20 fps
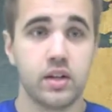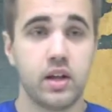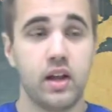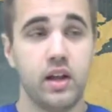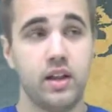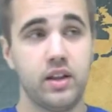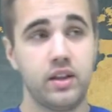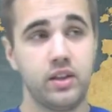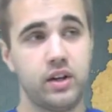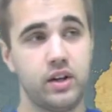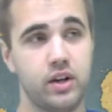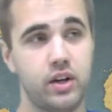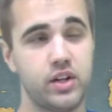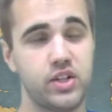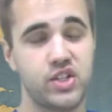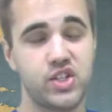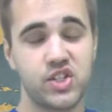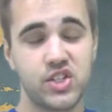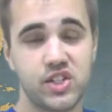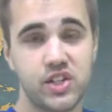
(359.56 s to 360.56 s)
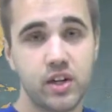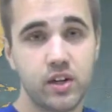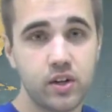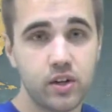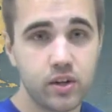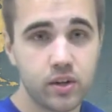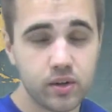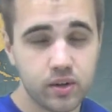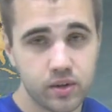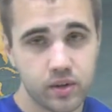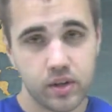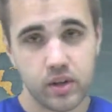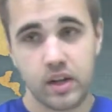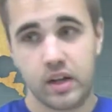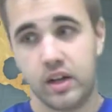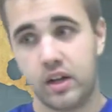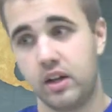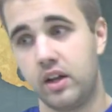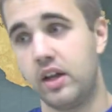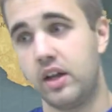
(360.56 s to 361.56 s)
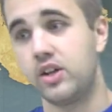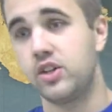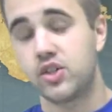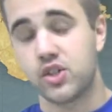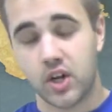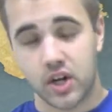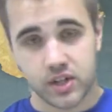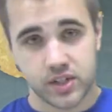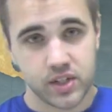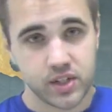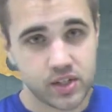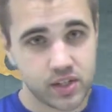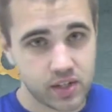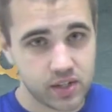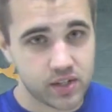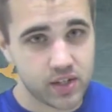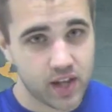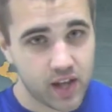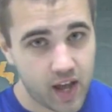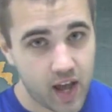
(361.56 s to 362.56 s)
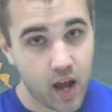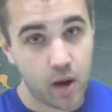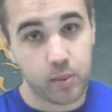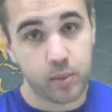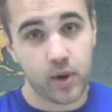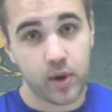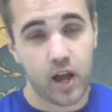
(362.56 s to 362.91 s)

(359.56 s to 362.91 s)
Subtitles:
and there is still injustices that have